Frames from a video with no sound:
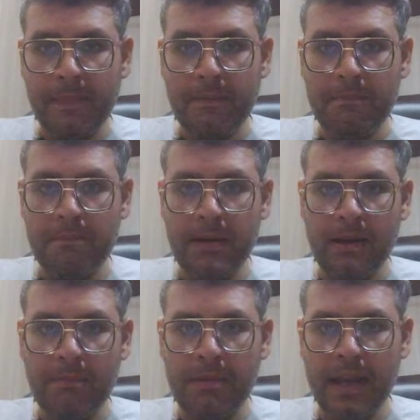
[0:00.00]

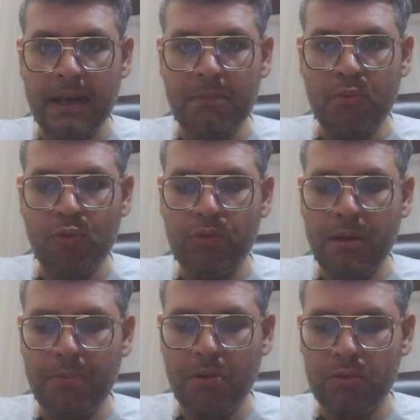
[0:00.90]
black move
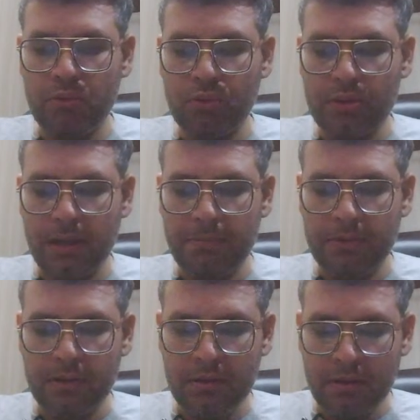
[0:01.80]
the pawn two
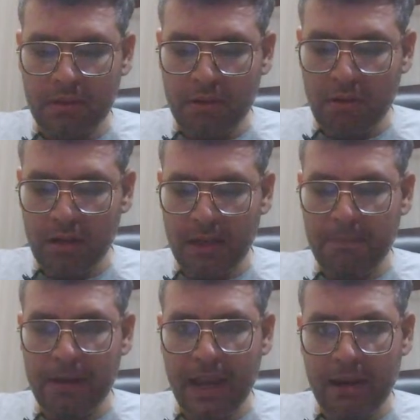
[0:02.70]
steps. Okay,
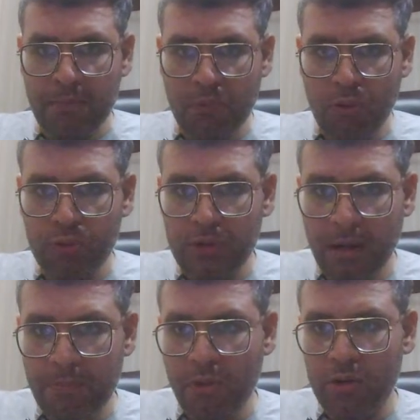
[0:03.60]
black moves
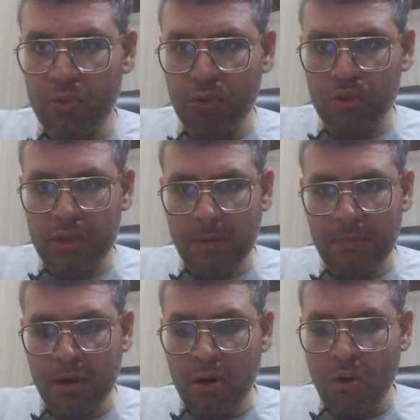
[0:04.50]
the pawn two
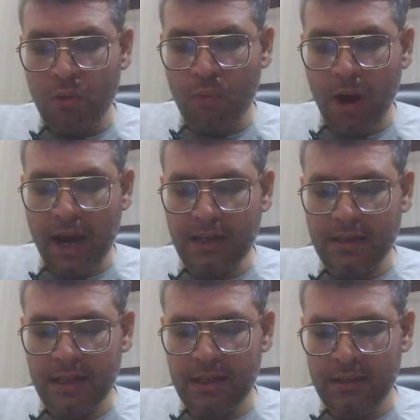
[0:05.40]
step.
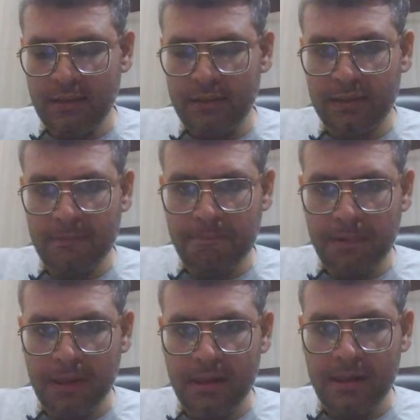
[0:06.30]
White did
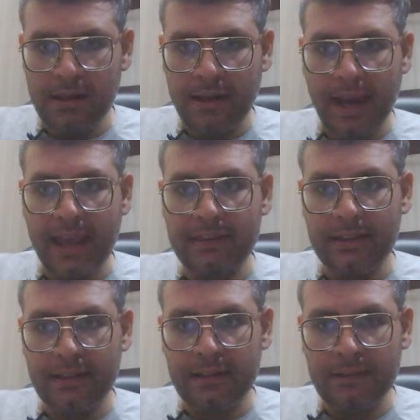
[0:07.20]
simple
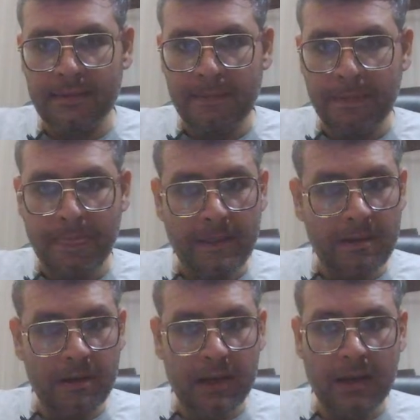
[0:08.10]
castling.
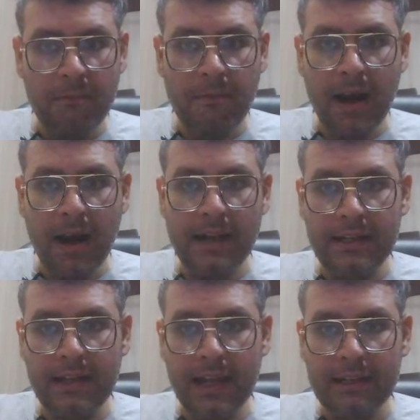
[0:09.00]
Okay, white
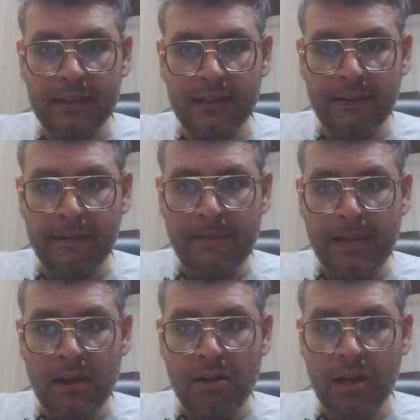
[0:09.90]
did castling.
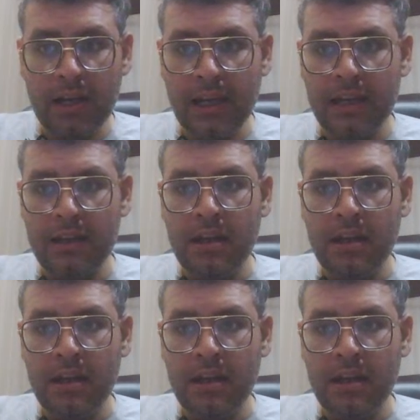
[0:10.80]
Okay,